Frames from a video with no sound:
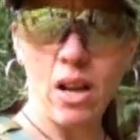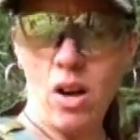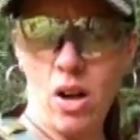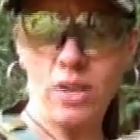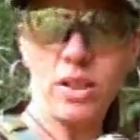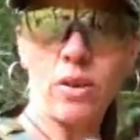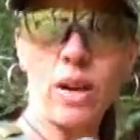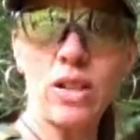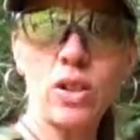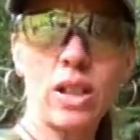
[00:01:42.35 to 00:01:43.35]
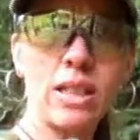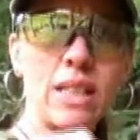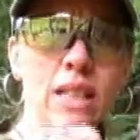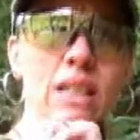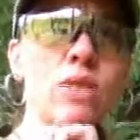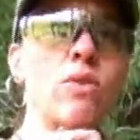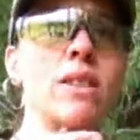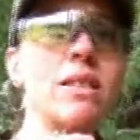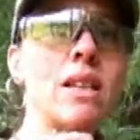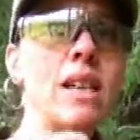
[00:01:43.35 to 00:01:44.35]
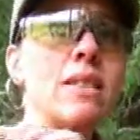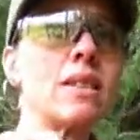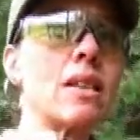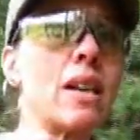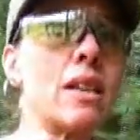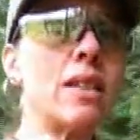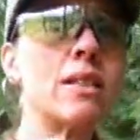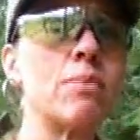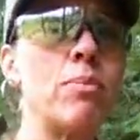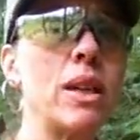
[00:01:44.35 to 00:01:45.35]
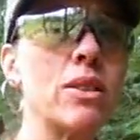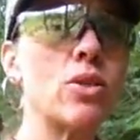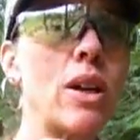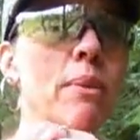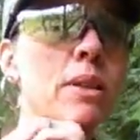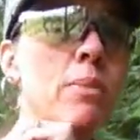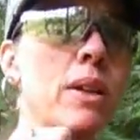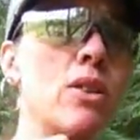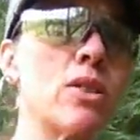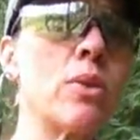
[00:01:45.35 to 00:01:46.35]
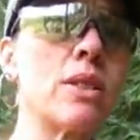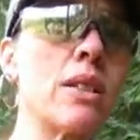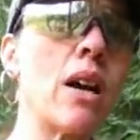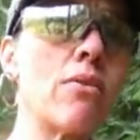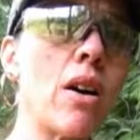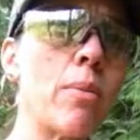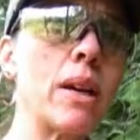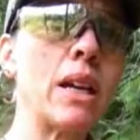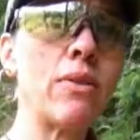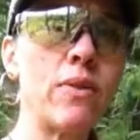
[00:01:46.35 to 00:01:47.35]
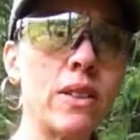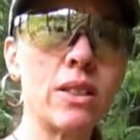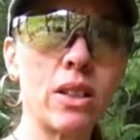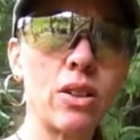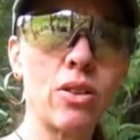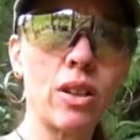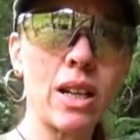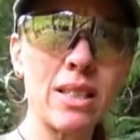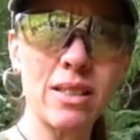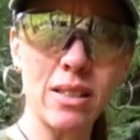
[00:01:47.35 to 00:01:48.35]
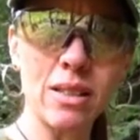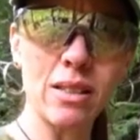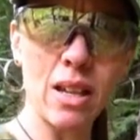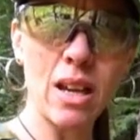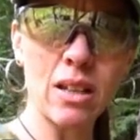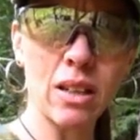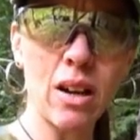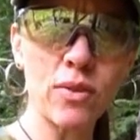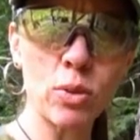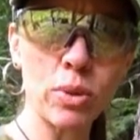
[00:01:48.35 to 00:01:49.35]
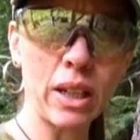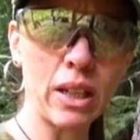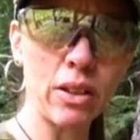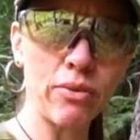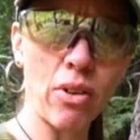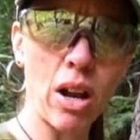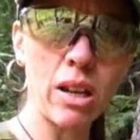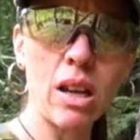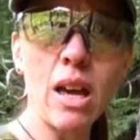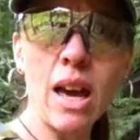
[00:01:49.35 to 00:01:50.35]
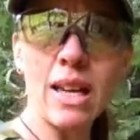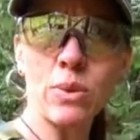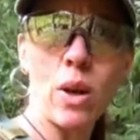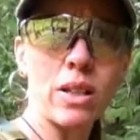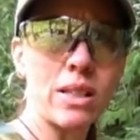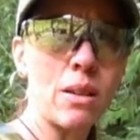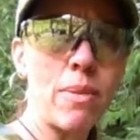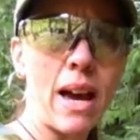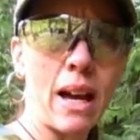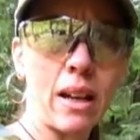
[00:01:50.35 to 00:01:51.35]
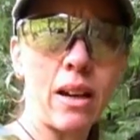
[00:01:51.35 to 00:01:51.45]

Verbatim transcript: Also, as you can see, this rests nice. It's got nice big straps up here, so it's not rubbing. It fits secure and nice and, and comfortably in the front, as well as in the back.